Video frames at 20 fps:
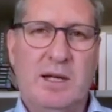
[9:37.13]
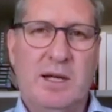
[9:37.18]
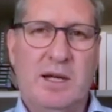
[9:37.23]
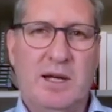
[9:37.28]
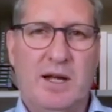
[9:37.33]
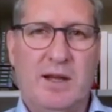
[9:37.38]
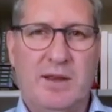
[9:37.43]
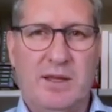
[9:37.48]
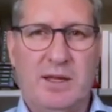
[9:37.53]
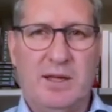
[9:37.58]

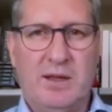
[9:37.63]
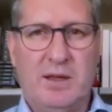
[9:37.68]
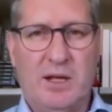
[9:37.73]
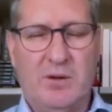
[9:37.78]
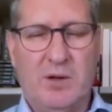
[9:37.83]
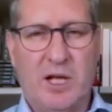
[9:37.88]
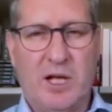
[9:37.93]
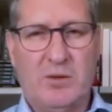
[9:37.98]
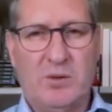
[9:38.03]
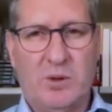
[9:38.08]
And I think
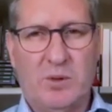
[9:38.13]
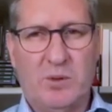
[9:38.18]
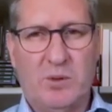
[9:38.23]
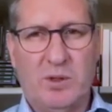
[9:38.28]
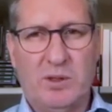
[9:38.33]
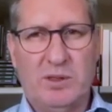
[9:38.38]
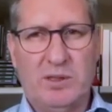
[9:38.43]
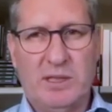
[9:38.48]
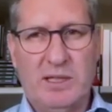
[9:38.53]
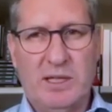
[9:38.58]
that that's what
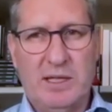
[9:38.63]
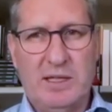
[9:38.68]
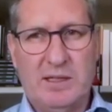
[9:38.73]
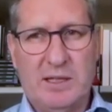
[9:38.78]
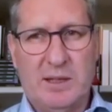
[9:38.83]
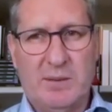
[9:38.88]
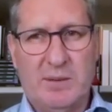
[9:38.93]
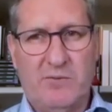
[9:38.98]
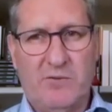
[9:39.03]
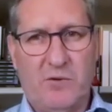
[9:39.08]
we'll see,
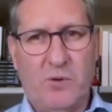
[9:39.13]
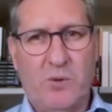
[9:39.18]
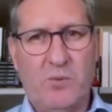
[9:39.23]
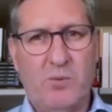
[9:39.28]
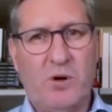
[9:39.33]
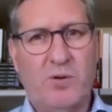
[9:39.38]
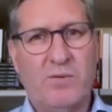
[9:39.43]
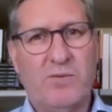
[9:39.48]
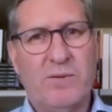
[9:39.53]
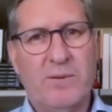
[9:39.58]
some
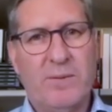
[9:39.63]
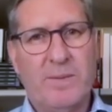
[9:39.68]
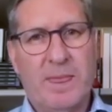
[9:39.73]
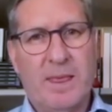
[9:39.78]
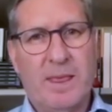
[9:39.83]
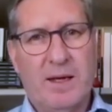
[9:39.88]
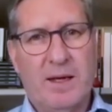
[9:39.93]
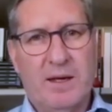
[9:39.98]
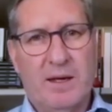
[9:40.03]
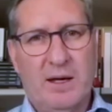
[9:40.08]
form of
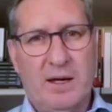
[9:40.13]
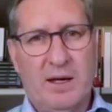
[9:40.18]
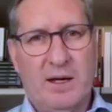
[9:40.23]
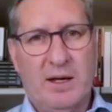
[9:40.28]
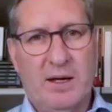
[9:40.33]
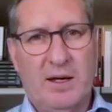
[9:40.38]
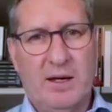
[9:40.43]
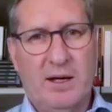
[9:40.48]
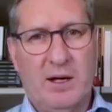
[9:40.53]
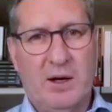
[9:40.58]

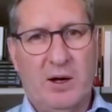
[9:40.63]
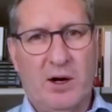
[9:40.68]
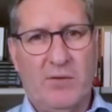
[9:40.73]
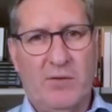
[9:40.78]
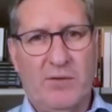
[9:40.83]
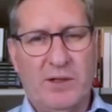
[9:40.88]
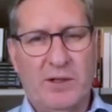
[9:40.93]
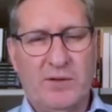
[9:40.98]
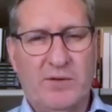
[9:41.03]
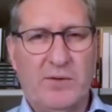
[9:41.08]

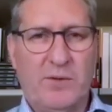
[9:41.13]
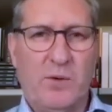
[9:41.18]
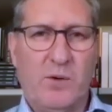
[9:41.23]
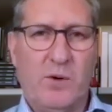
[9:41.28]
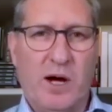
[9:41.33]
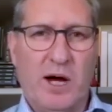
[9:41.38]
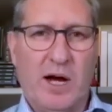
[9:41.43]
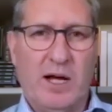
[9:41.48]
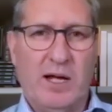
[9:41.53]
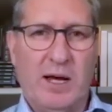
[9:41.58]
office
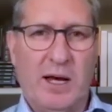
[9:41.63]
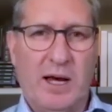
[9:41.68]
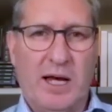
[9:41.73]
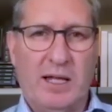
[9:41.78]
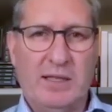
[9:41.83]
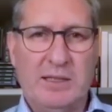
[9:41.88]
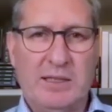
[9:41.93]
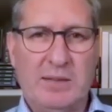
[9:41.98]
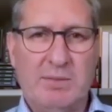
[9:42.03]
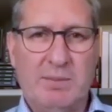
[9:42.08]
for
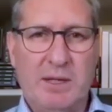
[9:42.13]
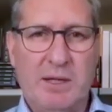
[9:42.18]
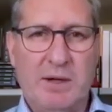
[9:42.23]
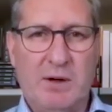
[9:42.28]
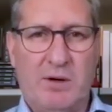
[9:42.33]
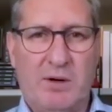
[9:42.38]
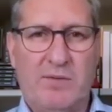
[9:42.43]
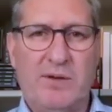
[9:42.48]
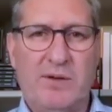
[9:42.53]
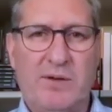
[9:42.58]
our
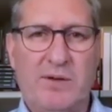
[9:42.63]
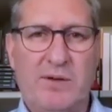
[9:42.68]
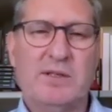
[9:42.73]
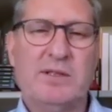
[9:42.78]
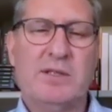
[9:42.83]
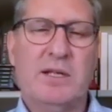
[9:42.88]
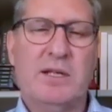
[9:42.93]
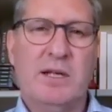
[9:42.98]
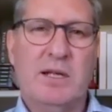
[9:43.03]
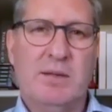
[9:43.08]
RTP office
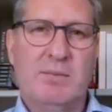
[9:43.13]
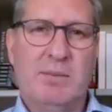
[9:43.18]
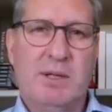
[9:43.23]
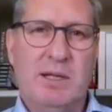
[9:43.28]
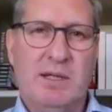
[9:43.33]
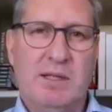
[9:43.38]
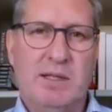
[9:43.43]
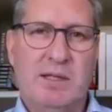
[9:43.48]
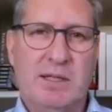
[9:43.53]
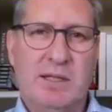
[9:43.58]

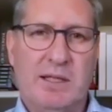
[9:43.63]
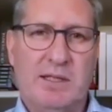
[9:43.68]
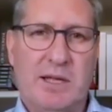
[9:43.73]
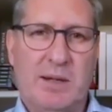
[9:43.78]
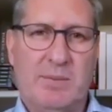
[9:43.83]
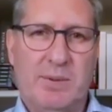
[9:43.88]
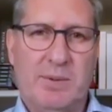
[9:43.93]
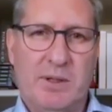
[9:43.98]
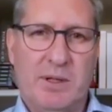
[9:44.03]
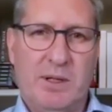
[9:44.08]
being set
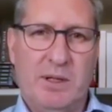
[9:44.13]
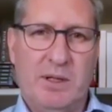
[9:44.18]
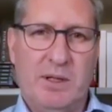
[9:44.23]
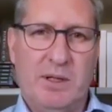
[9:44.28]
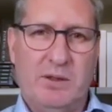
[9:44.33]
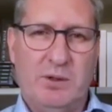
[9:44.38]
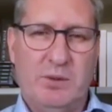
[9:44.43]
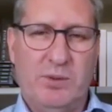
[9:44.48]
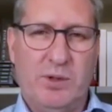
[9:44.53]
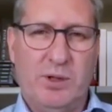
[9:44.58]
up
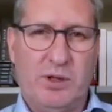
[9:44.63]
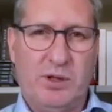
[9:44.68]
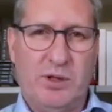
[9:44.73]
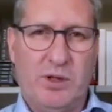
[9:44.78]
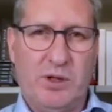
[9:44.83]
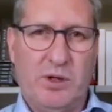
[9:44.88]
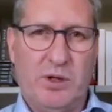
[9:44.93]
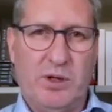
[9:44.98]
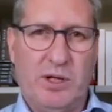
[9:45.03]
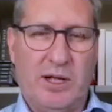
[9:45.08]
to
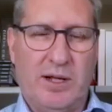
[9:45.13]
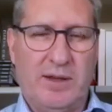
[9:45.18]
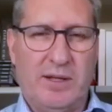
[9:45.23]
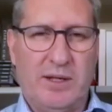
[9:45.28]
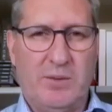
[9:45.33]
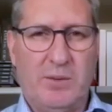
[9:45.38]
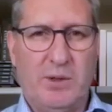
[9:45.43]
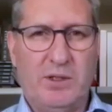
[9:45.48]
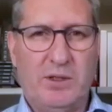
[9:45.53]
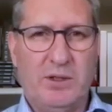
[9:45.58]
procure. And I
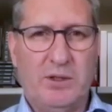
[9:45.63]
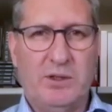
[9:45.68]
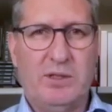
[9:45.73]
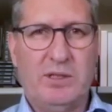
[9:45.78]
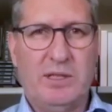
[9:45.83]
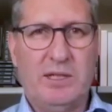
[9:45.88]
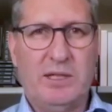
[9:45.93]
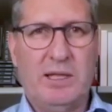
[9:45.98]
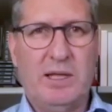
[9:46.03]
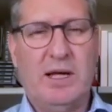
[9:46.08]
think we should
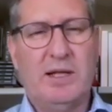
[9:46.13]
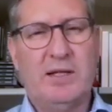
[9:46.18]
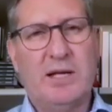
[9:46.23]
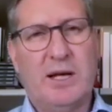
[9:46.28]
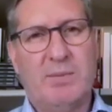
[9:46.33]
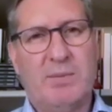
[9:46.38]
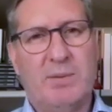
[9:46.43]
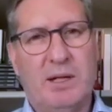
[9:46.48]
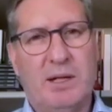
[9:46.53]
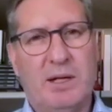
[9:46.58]
see that
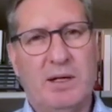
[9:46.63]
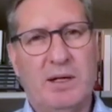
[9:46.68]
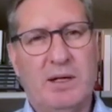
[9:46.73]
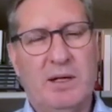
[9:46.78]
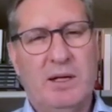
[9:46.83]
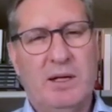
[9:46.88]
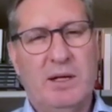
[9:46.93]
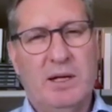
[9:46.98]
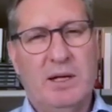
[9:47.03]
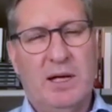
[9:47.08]
happening,
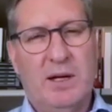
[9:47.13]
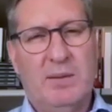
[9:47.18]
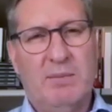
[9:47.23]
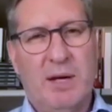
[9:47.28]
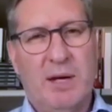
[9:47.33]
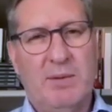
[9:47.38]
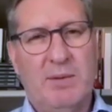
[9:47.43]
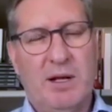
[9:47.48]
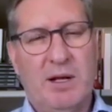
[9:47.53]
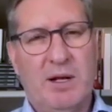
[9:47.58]
and
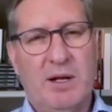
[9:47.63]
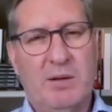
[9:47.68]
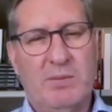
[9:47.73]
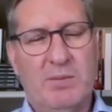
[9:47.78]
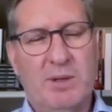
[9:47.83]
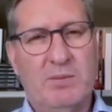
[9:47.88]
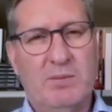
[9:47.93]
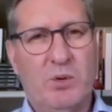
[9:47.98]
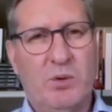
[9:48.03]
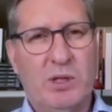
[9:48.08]
maybe a little
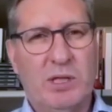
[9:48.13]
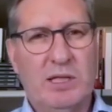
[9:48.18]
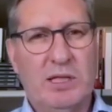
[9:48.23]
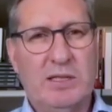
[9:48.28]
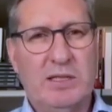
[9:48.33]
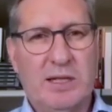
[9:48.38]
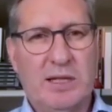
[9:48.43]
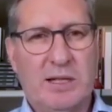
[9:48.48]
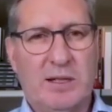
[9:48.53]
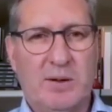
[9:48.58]
bit more
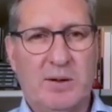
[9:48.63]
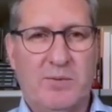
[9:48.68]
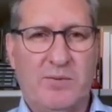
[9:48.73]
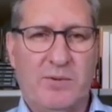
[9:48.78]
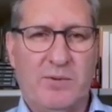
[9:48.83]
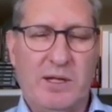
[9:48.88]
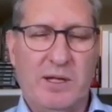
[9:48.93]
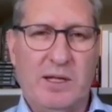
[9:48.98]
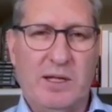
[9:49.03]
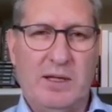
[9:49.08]
detail,
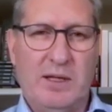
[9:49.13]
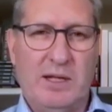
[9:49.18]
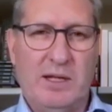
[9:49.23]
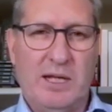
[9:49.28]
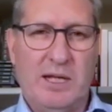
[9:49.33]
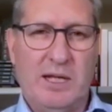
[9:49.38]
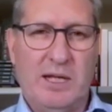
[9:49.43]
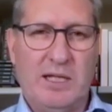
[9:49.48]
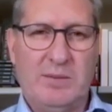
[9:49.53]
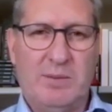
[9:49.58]
hopefully, in the
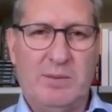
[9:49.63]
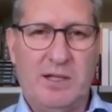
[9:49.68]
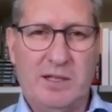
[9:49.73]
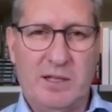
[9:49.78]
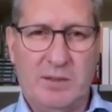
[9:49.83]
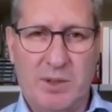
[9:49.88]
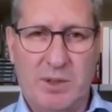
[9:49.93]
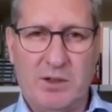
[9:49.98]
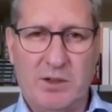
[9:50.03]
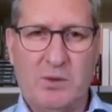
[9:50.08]
next
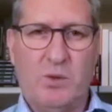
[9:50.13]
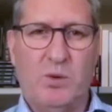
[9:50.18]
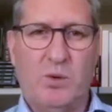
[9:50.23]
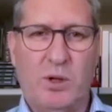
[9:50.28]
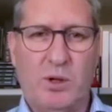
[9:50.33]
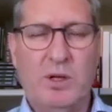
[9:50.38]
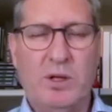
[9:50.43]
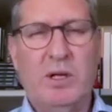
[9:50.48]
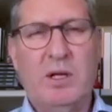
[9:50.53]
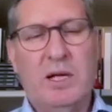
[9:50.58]
budget. But it's
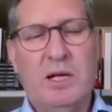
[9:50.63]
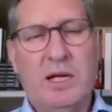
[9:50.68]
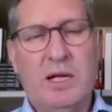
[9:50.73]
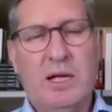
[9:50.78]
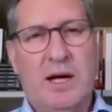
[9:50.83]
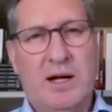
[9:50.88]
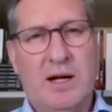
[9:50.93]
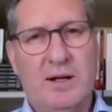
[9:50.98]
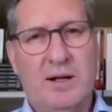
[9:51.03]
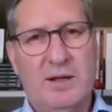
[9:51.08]
all
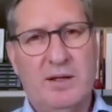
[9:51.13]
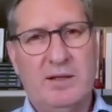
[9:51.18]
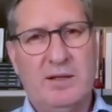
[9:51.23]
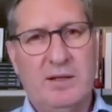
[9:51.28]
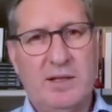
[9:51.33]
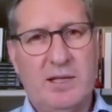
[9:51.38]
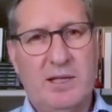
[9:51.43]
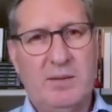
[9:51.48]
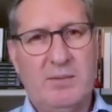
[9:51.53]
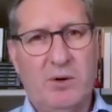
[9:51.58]
under this
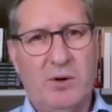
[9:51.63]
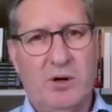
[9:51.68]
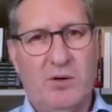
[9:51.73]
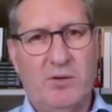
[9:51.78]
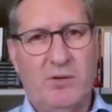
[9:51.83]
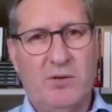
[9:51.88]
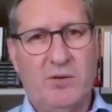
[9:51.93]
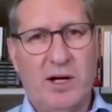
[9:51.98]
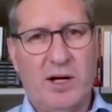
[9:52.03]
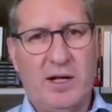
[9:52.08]
theme
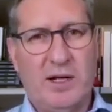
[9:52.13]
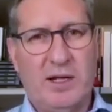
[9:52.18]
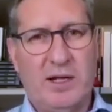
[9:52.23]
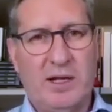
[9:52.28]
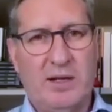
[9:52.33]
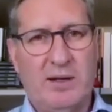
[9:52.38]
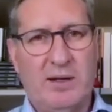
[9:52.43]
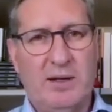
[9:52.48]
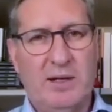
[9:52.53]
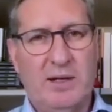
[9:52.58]
of crowding
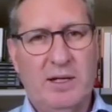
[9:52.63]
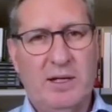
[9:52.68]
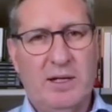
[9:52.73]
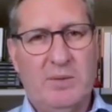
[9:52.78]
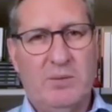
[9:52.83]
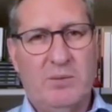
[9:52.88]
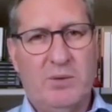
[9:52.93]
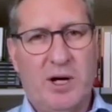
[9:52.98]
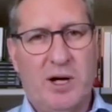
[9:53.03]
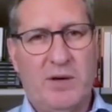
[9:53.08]
in
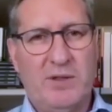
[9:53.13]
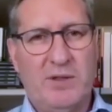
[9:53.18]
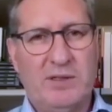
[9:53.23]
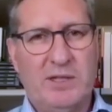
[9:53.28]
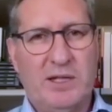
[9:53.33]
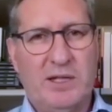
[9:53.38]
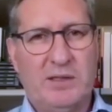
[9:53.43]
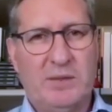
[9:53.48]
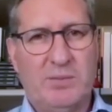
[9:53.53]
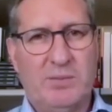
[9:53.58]
private
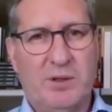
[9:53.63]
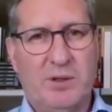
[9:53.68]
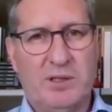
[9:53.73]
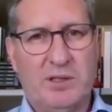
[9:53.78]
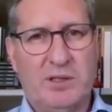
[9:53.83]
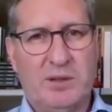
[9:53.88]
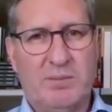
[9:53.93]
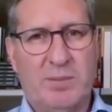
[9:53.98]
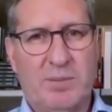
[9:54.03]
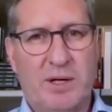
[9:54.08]
sector
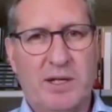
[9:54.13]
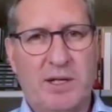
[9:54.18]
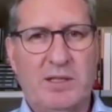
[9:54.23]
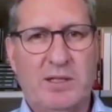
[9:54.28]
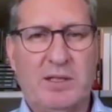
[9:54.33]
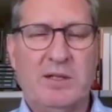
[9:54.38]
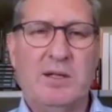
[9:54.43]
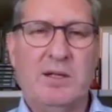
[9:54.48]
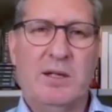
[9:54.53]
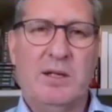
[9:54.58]

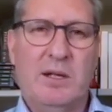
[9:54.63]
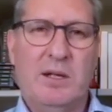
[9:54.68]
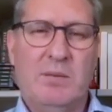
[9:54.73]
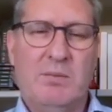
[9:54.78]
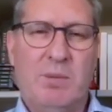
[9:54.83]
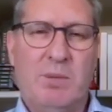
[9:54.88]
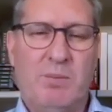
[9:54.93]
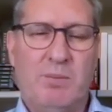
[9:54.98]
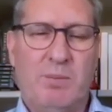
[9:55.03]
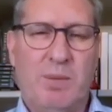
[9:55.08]
participation,
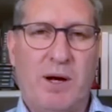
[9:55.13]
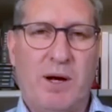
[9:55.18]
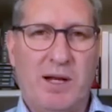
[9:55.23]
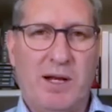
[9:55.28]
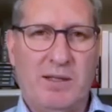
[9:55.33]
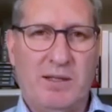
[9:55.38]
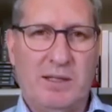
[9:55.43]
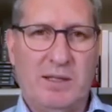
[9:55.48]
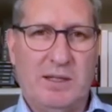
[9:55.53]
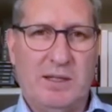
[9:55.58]
but
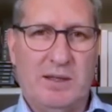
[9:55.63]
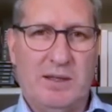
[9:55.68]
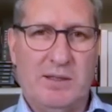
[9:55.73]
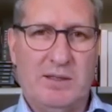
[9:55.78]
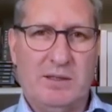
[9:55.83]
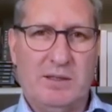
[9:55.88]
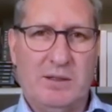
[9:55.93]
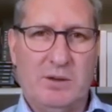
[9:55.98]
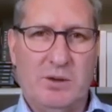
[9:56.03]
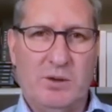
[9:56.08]
piloting
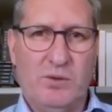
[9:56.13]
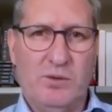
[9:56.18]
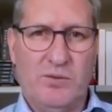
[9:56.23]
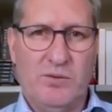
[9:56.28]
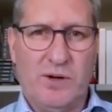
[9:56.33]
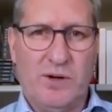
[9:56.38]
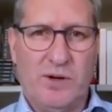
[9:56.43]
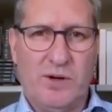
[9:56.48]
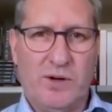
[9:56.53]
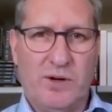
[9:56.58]
this new
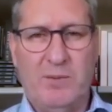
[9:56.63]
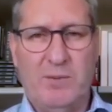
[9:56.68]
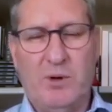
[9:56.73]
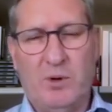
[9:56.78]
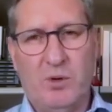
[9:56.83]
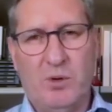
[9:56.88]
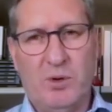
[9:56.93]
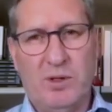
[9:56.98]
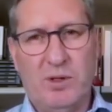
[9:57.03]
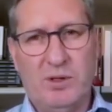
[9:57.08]
framework,
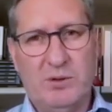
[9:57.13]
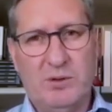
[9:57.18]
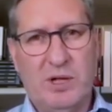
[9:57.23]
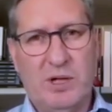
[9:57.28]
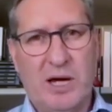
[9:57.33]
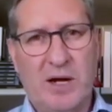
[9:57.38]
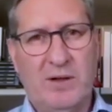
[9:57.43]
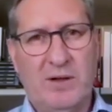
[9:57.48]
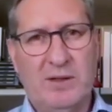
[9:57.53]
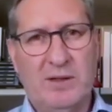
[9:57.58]
or this new
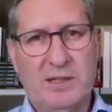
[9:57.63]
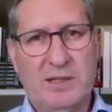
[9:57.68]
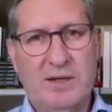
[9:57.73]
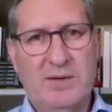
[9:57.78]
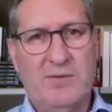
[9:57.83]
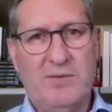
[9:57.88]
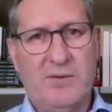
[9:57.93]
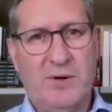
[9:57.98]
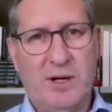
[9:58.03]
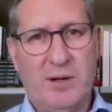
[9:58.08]

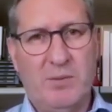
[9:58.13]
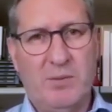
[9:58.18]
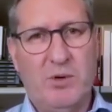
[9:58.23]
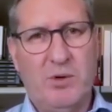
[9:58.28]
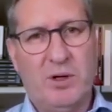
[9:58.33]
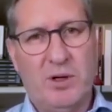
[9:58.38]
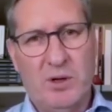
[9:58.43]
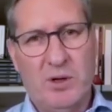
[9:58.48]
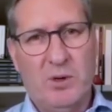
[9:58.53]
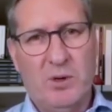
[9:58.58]
guarantee
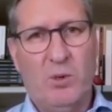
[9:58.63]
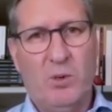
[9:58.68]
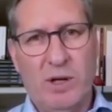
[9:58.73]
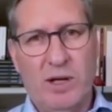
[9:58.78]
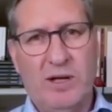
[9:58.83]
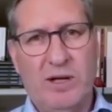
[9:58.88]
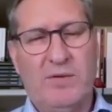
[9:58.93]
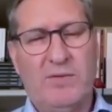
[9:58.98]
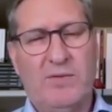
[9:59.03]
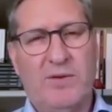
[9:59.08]
framework, or
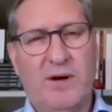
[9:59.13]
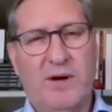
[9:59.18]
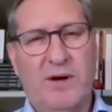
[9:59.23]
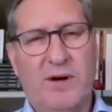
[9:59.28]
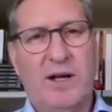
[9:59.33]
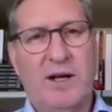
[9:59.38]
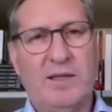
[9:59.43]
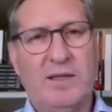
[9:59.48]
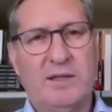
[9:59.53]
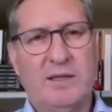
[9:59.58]
blended
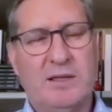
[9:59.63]
finance